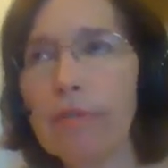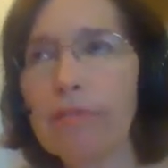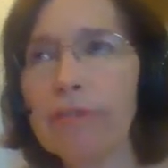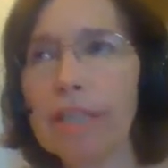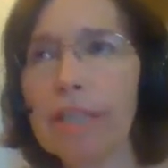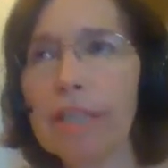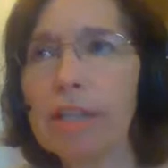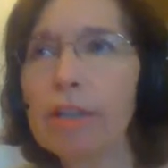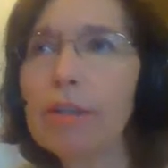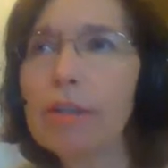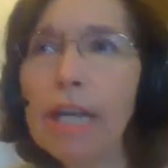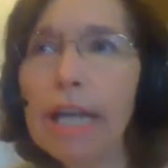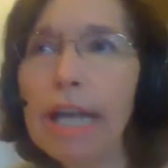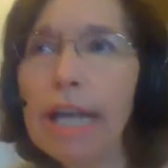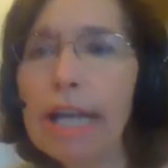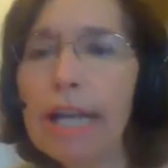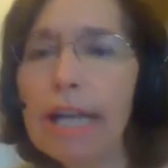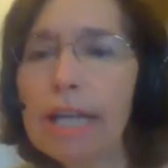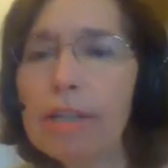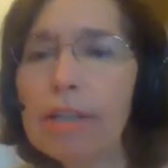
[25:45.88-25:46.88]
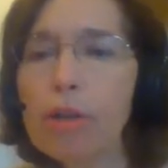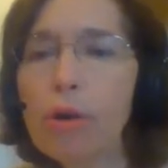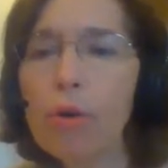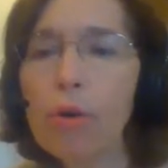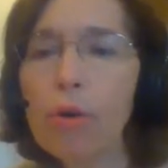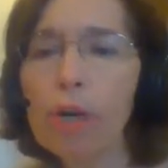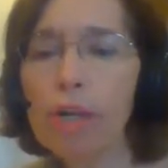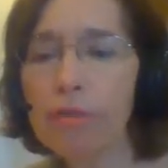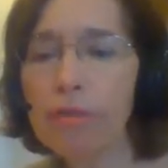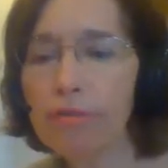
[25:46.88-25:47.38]
the internet,
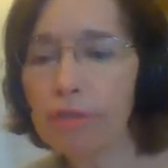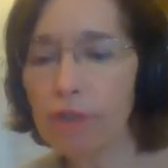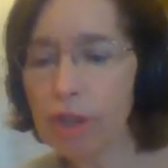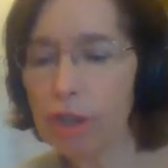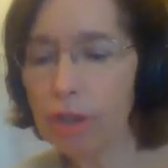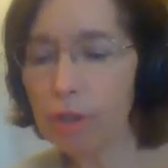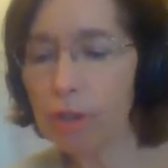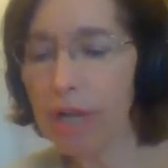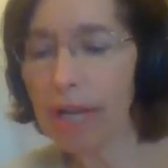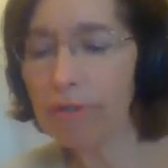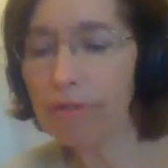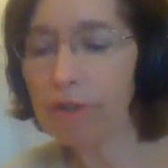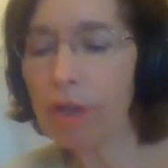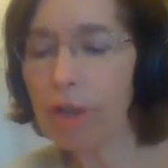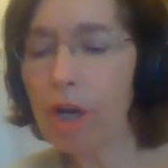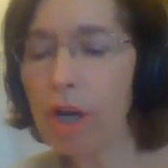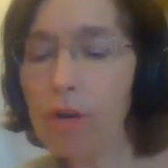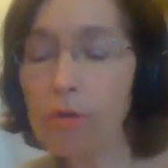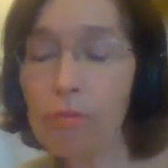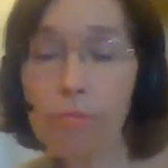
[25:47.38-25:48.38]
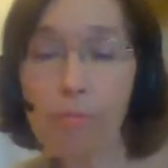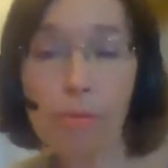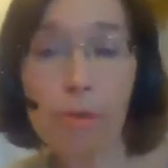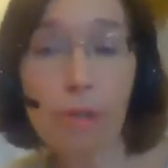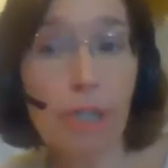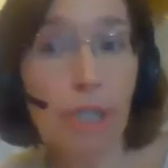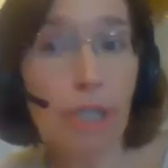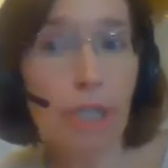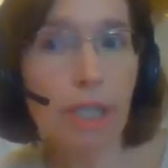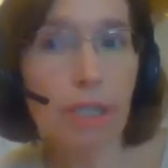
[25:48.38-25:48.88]
or if you have your own
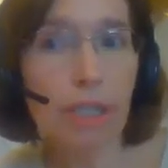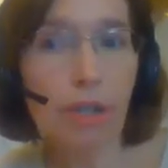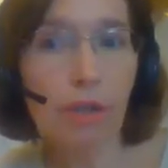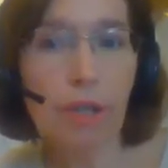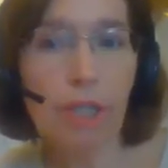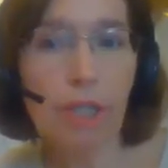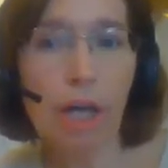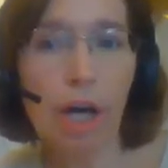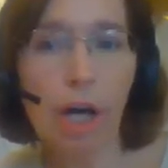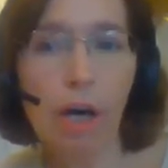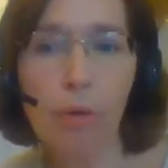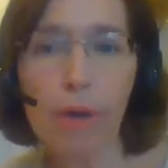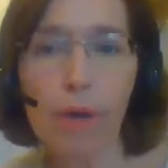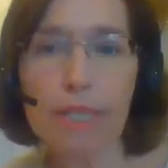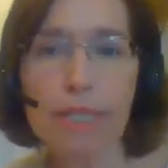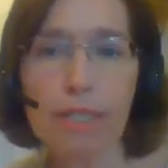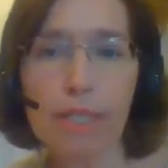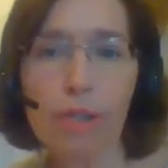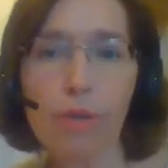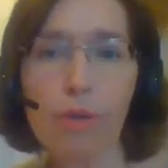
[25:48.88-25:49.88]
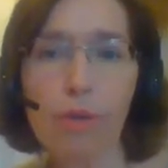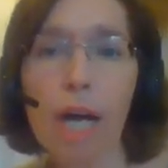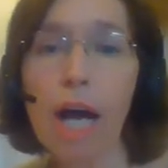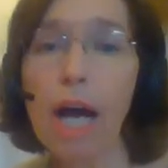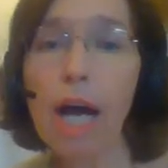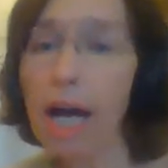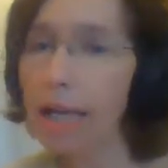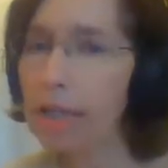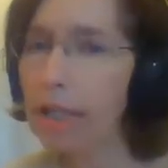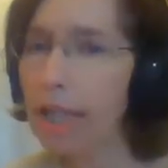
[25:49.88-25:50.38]
books, you can always do
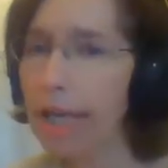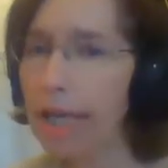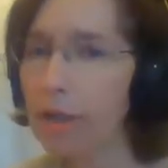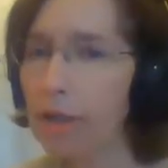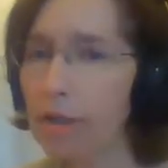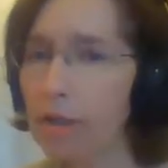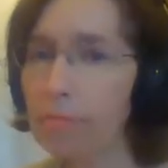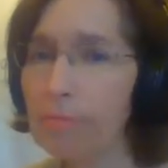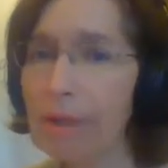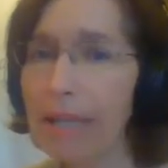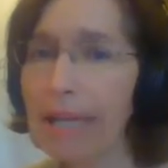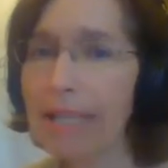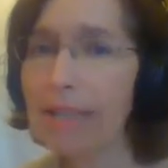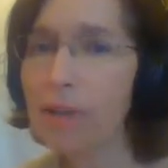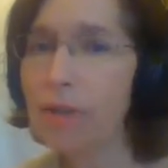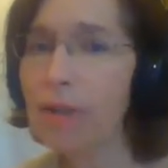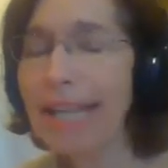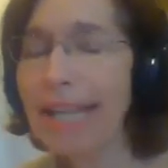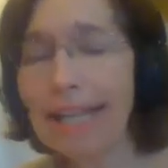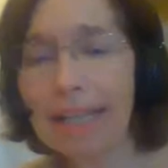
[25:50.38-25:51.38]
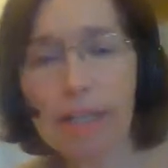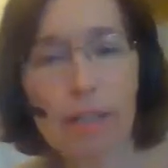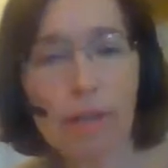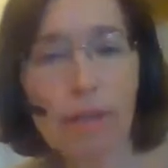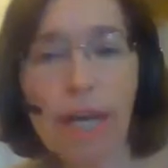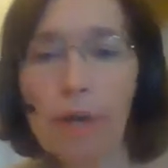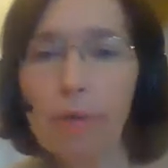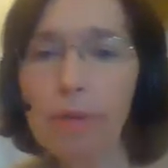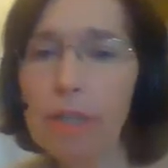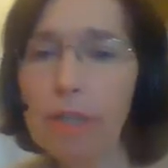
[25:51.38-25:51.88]
highlighter, but you can't do
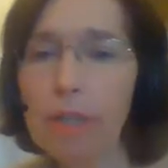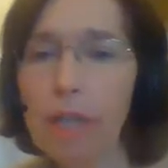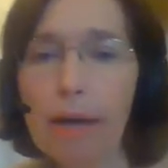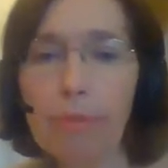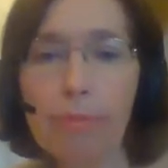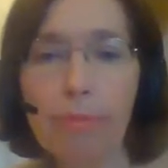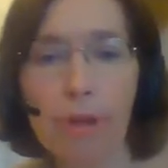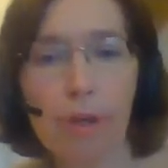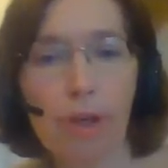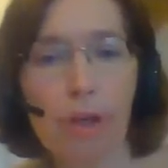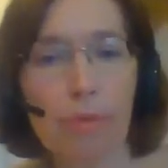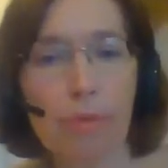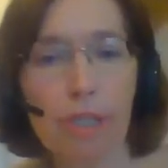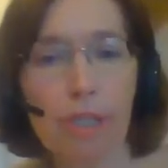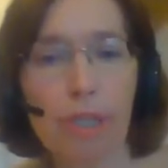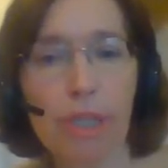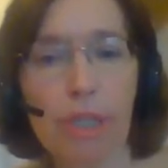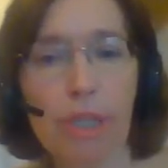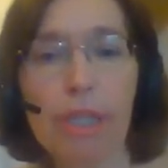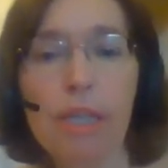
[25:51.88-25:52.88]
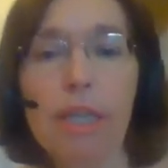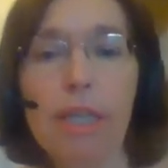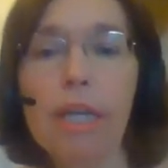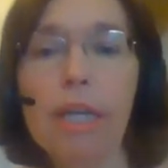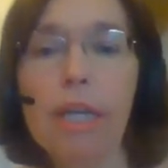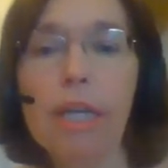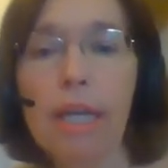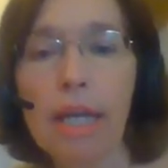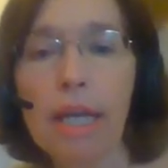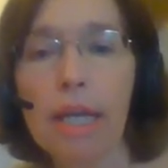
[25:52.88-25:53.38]
that with a library book.
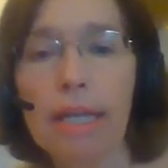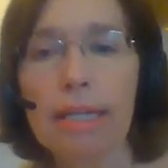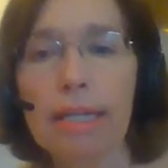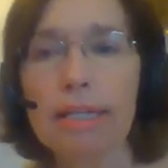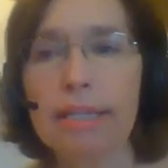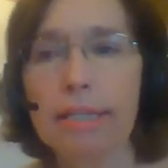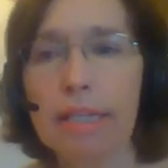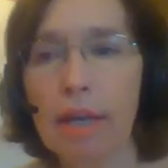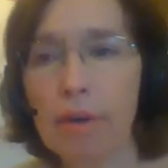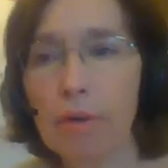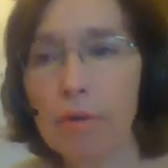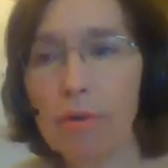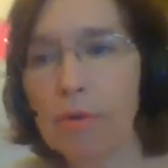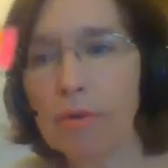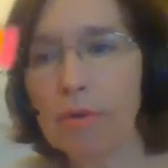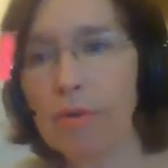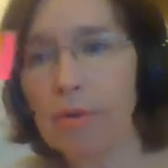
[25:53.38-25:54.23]
So